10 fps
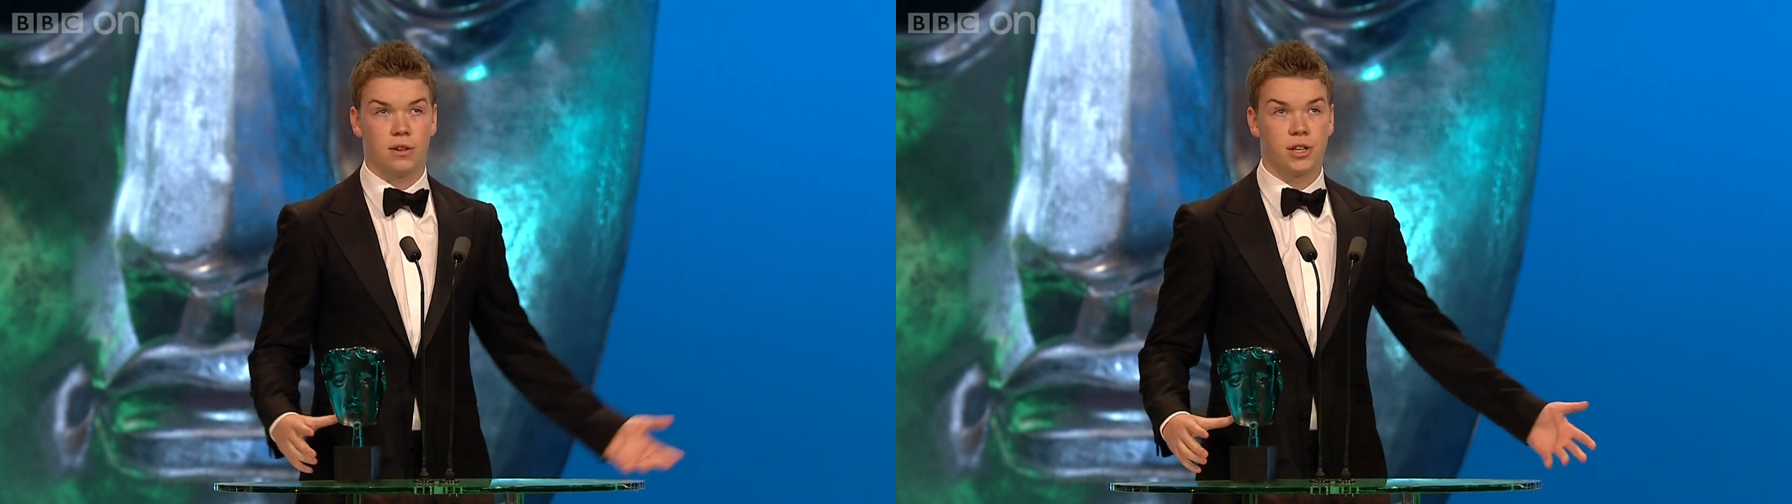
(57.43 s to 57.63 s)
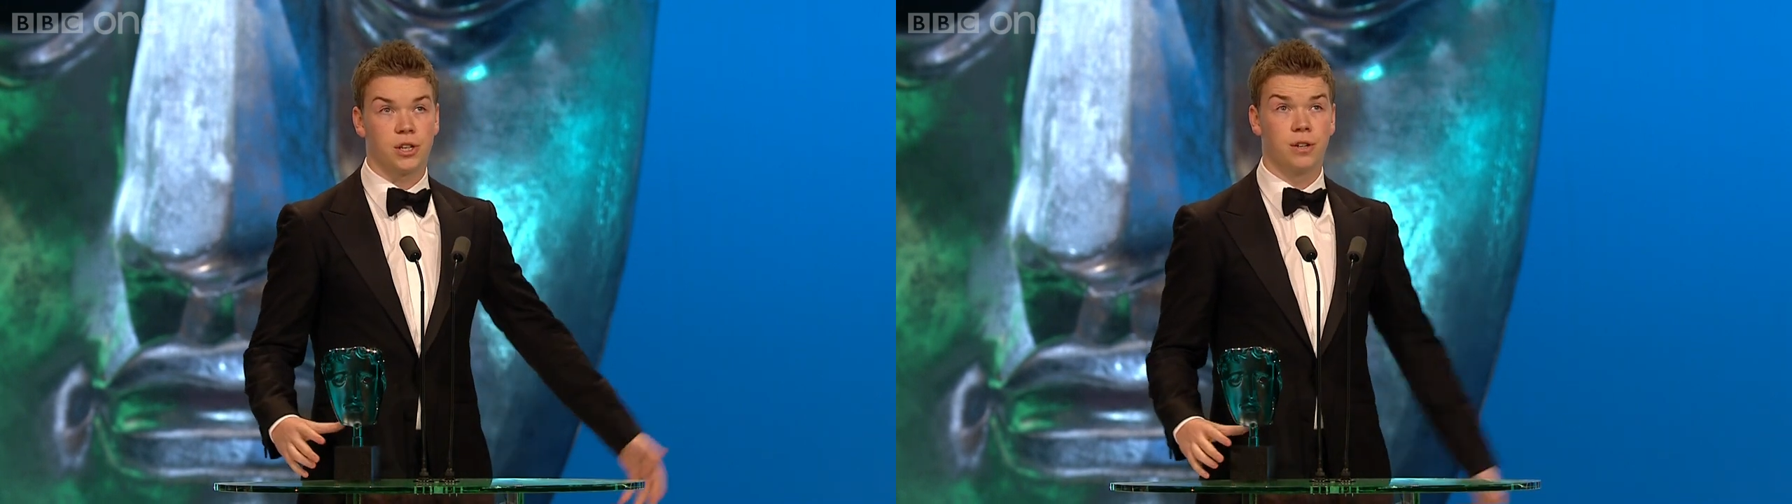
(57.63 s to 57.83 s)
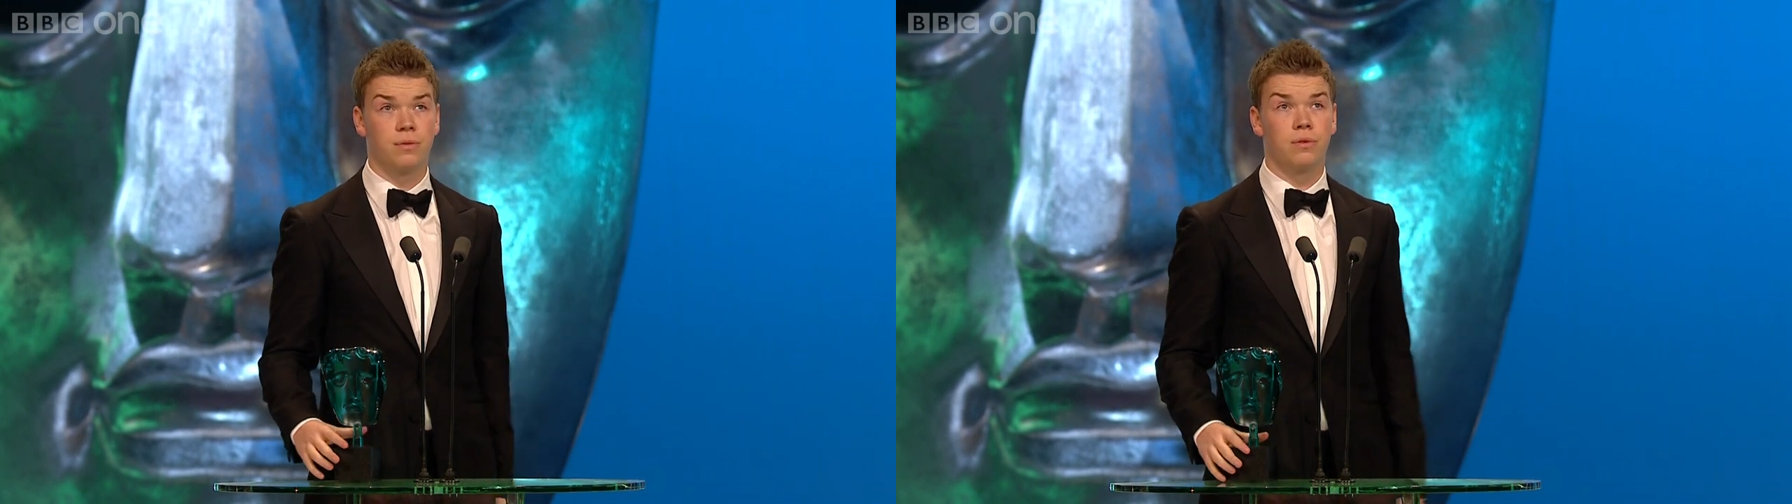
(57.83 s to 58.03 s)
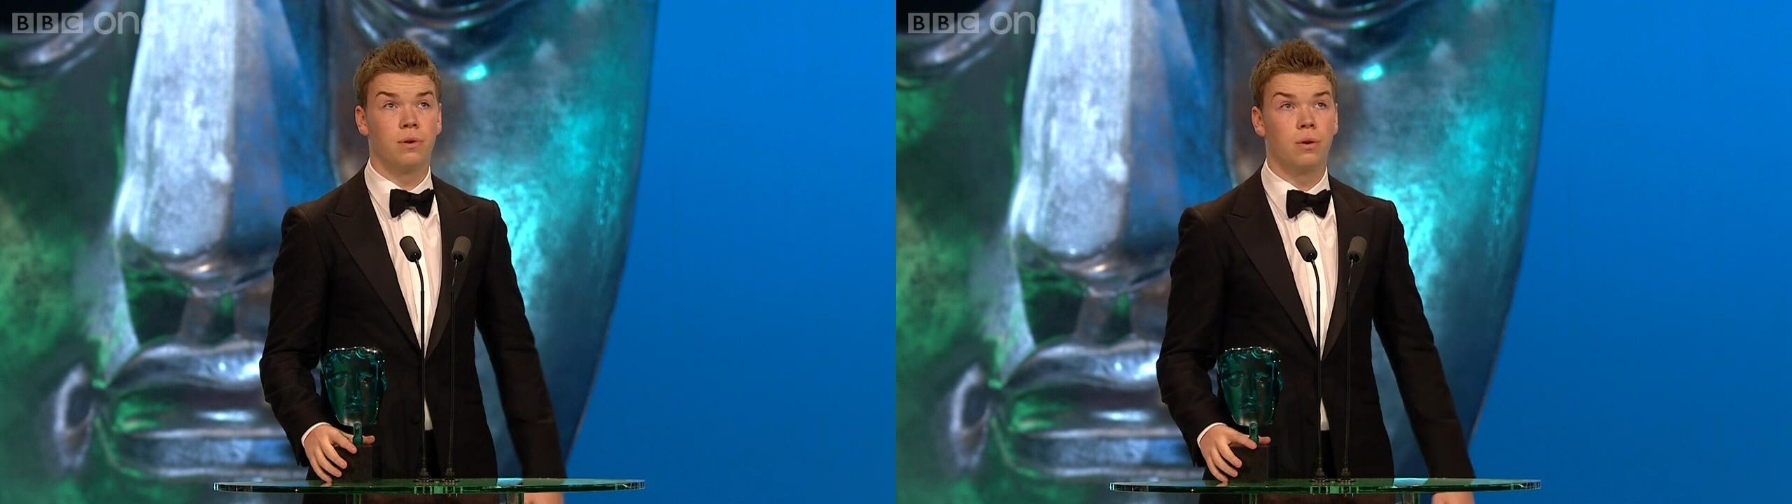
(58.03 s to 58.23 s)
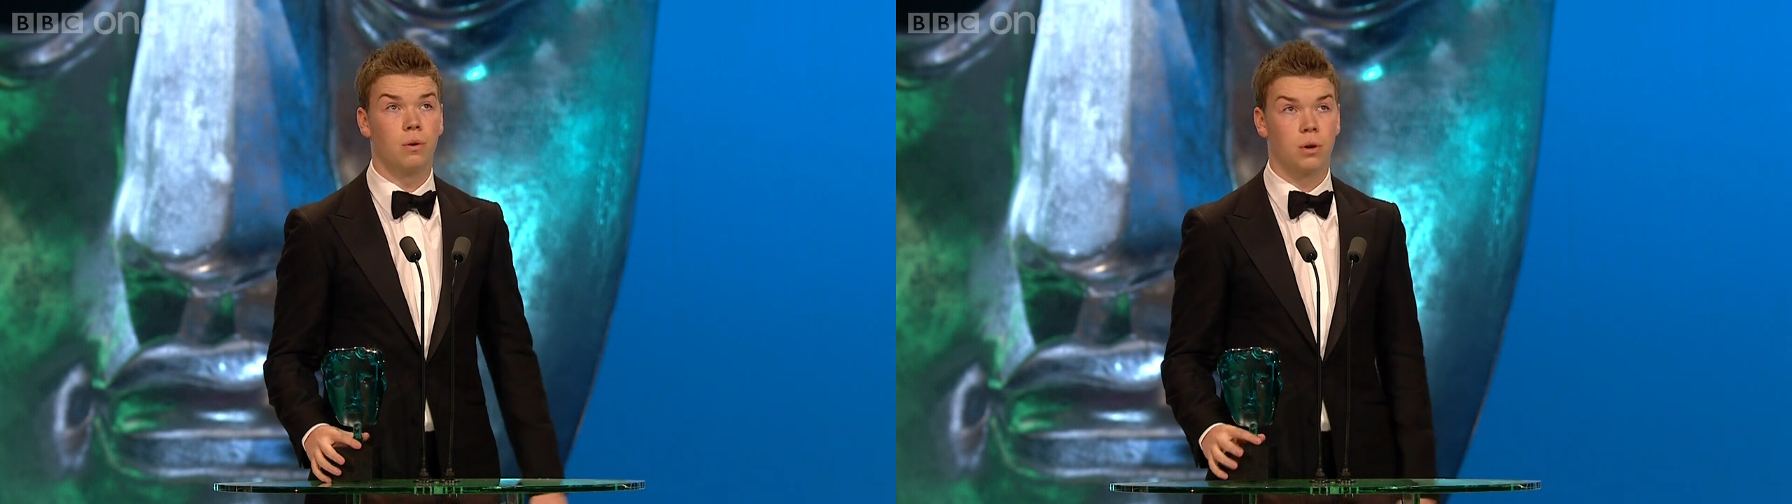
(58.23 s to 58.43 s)
so I shouldn't have
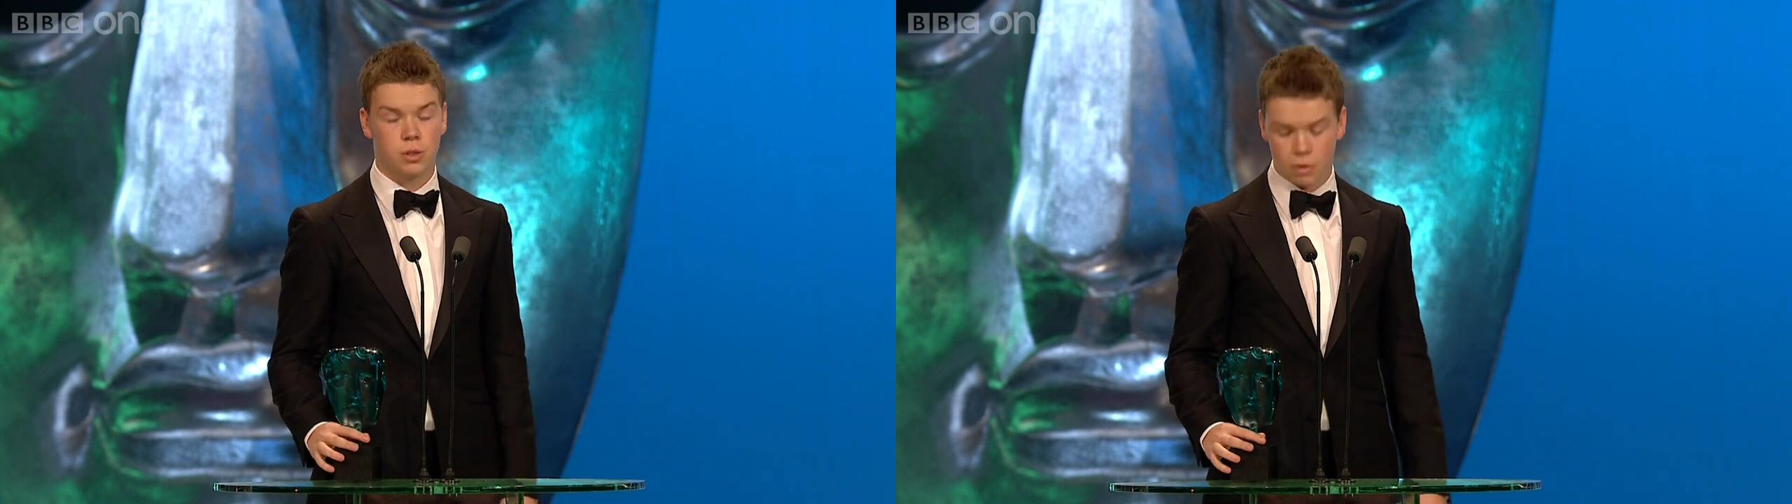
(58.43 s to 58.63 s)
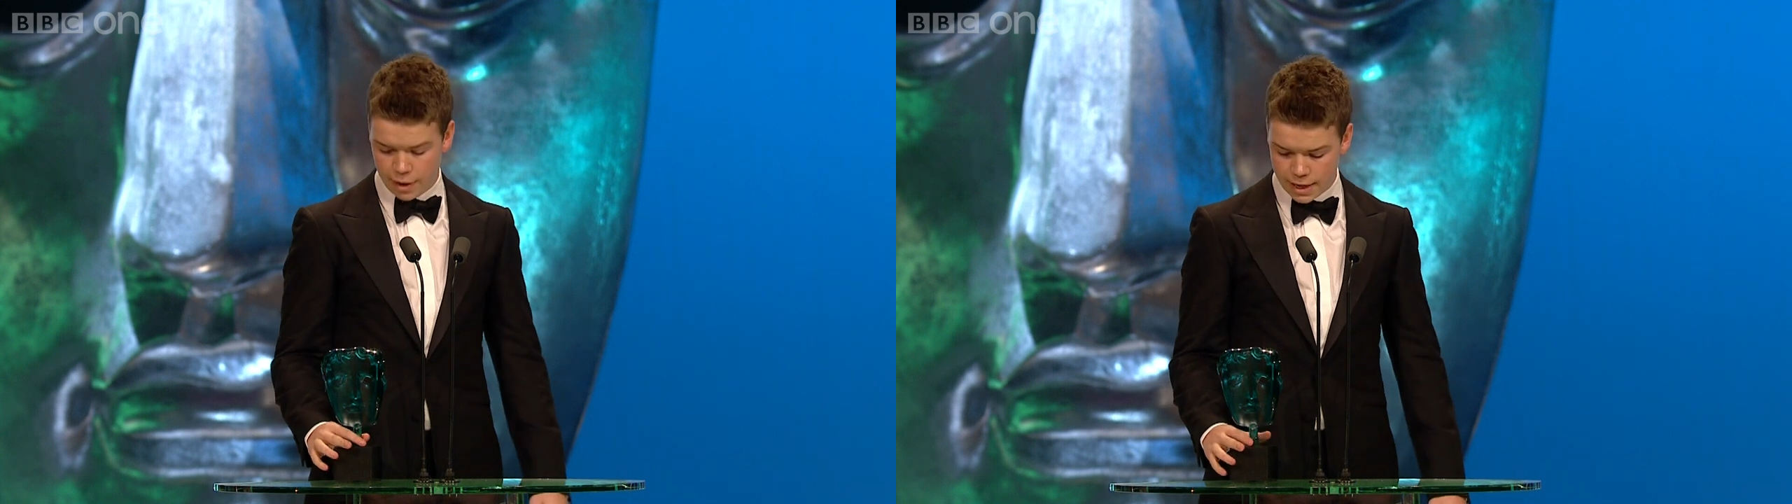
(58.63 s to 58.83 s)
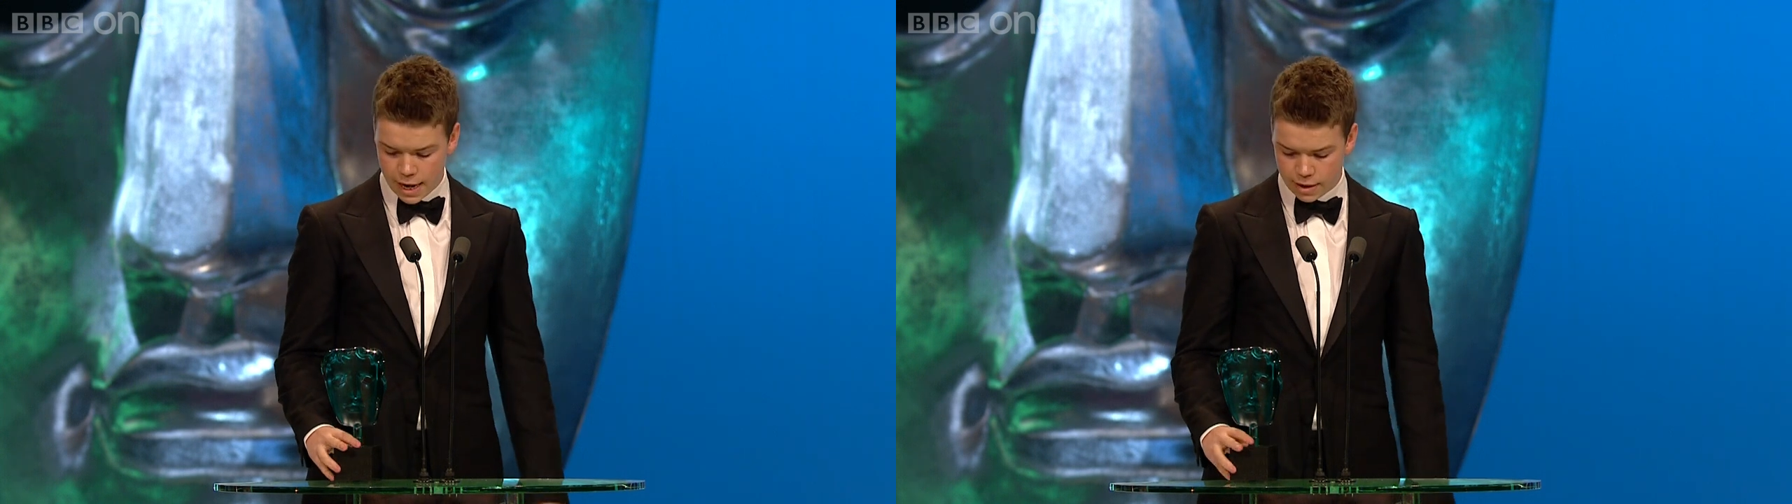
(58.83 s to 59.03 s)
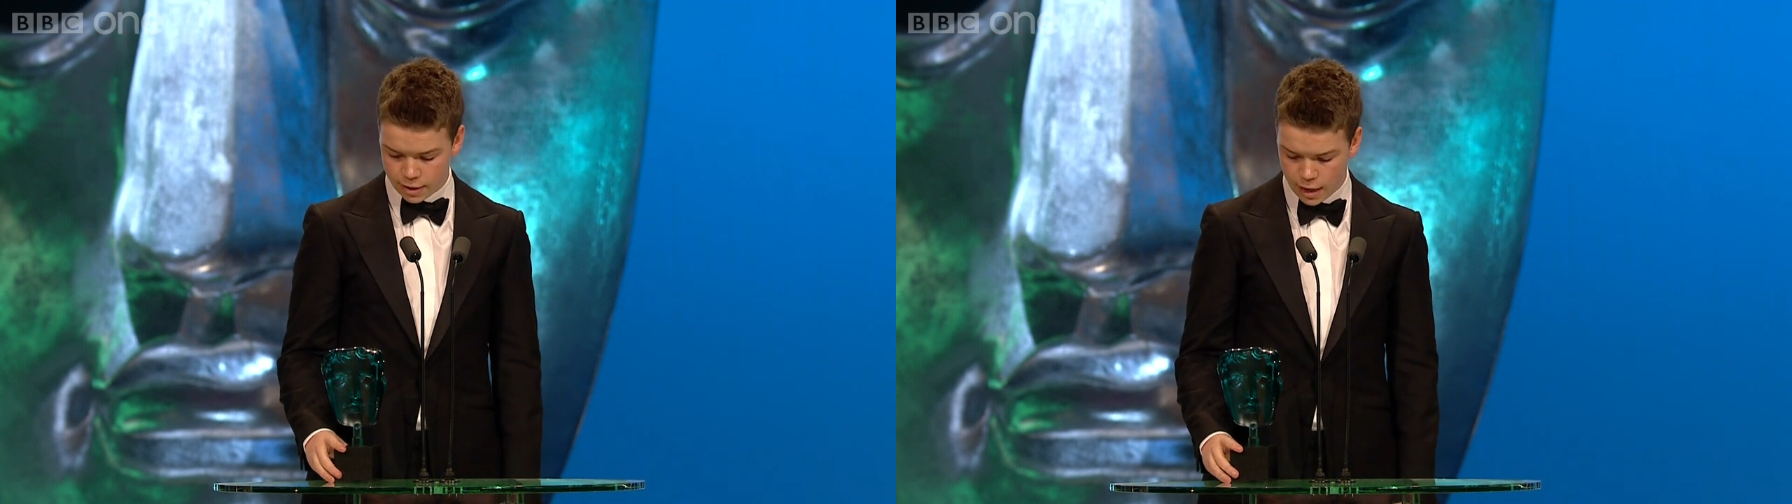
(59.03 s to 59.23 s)
watched it with my dad.